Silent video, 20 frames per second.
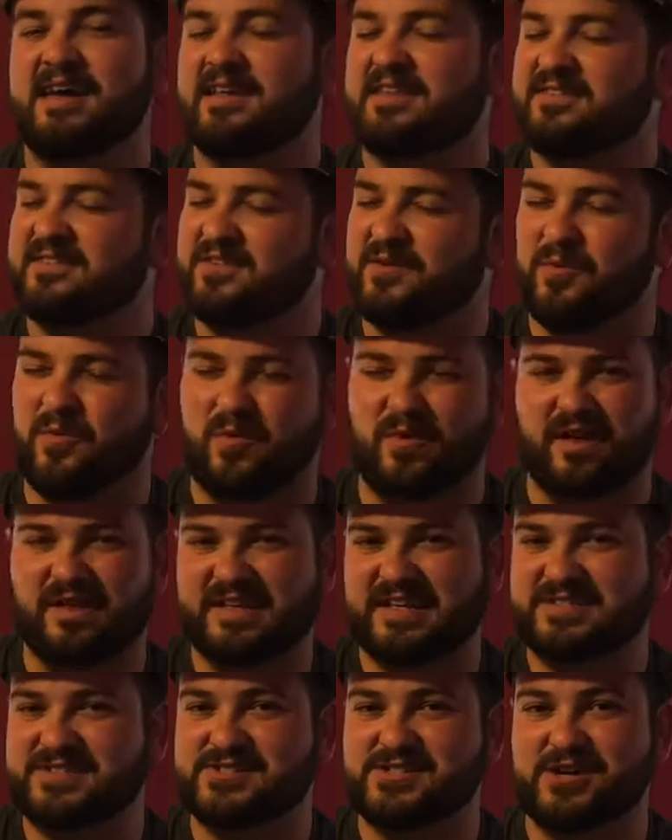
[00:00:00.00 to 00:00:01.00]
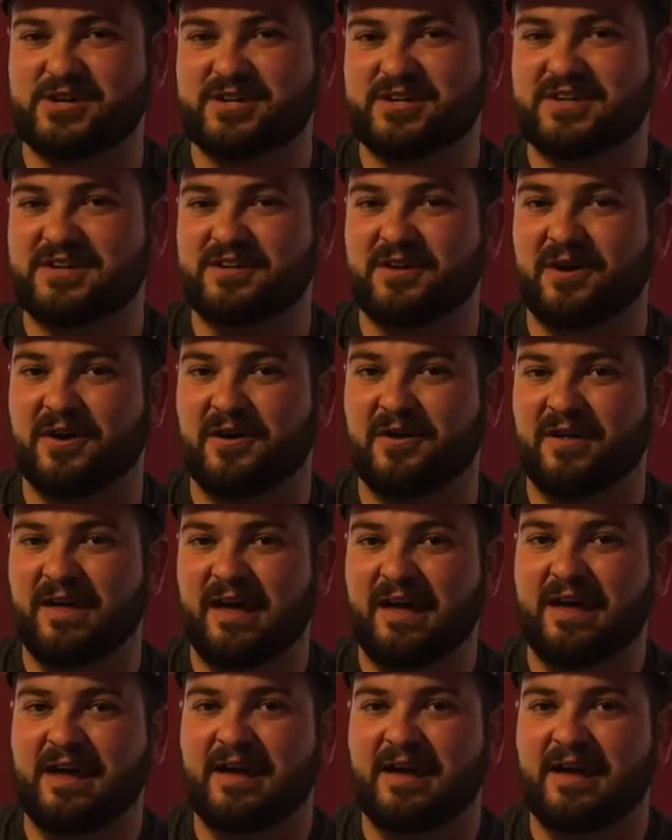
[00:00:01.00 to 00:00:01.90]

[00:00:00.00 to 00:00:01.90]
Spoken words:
It's the one that started it all.